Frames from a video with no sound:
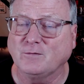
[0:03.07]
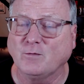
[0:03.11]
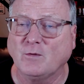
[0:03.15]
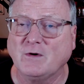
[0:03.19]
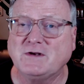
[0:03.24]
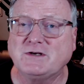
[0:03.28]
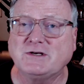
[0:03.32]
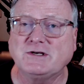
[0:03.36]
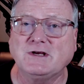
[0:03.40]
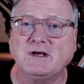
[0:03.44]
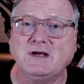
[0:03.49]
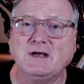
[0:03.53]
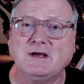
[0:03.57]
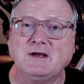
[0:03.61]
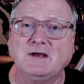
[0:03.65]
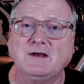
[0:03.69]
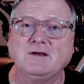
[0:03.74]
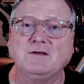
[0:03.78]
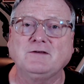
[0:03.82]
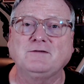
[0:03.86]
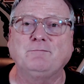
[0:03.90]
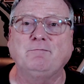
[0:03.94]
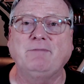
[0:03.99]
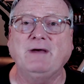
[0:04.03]
which
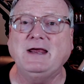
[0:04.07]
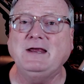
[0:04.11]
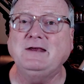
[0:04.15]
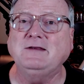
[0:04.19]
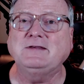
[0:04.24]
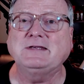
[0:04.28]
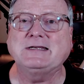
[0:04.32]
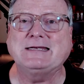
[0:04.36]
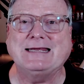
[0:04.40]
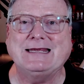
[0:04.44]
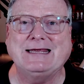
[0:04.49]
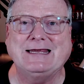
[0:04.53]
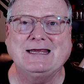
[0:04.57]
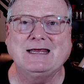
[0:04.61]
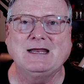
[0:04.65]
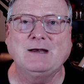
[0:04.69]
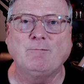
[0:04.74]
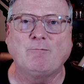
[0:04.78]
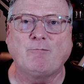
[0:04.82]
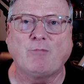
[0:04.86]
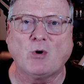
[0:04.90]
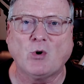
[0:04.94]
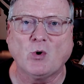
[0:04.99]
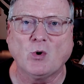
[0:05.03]
is based
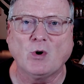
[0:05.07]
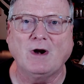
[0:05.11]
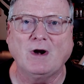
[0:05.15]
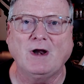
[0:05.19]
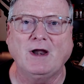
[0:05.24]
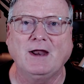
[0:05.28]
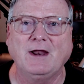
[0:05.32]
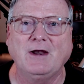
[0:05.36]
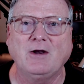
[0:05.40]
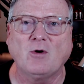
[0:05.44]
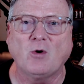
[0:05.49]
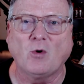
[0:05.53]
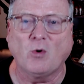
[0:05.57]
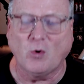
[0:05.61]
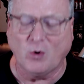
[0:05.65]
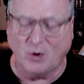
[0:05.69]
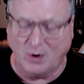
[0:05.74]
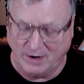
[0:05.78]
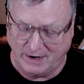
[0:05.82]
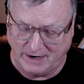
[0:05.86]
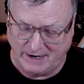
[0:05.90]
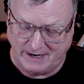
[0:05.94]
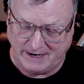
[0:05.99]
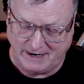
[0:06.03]
in Portland,
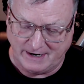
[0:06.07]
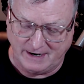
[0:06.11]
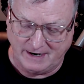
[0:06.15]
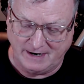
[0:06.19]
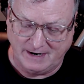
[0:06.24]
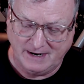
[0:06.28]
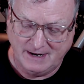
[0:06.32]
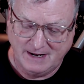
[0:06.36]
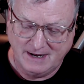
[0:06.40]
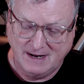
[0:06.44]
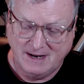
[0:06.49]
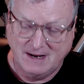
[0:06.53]
Oregon.